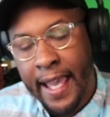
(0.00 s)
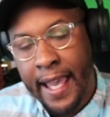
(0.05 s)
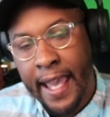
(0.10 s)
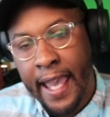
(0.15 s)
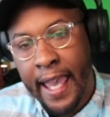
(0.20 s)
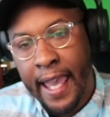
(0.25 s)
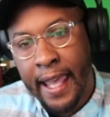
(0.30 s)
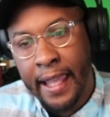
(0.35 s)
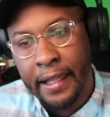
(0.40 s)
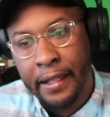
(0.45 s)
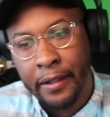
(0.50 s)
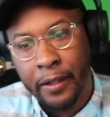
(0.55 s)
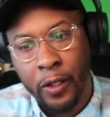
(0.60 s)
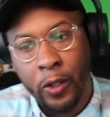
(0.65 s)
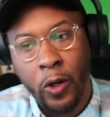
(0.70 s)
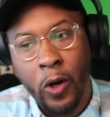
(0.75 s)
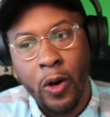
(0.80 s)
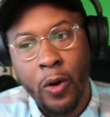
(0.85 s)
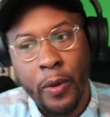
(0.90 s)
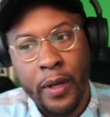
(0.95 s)
and the
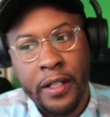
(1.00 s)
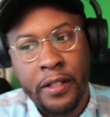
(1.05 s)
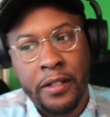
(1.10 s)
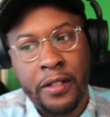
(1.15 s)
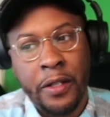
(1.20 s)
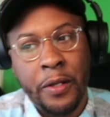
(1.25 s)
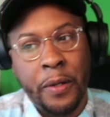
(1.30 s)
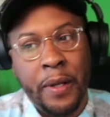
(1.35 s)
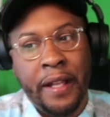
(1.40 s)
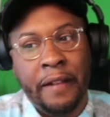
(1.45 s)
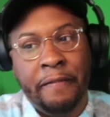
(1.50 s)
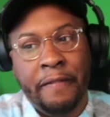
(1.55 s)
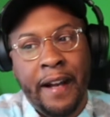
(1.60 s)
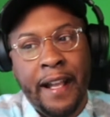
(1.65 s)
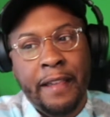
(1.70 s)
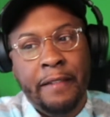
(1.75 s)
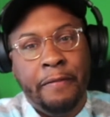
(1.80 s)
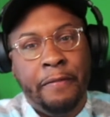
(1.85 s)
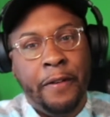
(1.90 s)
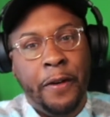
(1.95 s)
goal was to
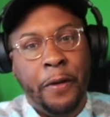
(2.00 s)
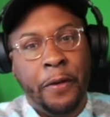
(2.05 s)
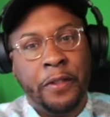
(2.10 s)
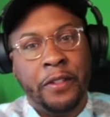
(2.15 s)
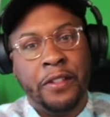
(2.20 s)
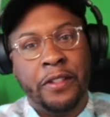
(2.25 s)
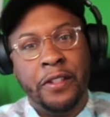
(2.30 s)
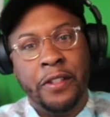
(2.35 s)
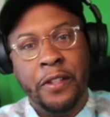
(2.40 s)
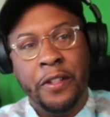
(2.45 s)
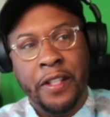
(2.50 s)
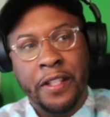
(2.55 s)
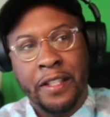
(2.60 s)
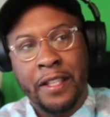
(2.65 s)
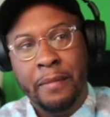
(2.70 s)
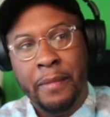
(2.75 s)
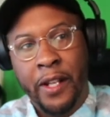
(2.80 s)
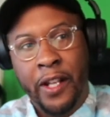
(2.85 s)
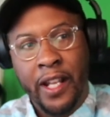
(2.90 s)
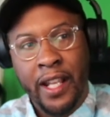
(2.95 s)
invite folks to this
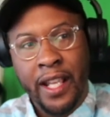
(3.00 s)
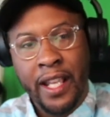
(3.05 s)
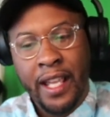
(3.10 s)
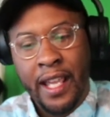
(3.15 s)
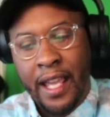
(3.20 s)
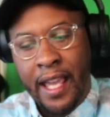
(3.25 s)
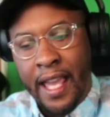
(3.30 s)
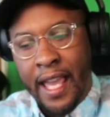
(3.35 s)
community